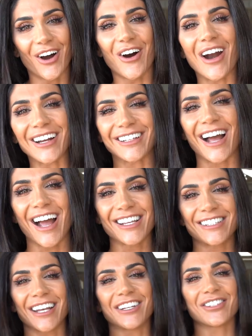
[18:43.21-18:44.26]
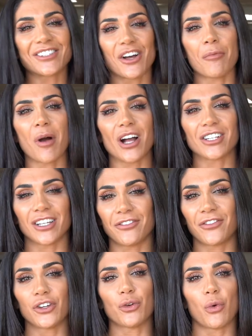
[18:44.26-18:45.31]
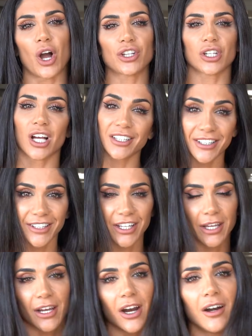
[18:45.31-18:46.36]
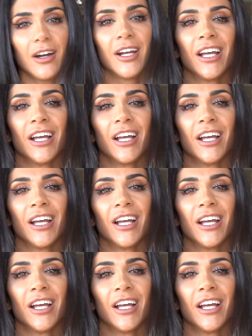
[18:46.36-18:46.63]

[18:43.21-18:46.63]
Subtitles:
Alright guys, thank you so much if you watch until here.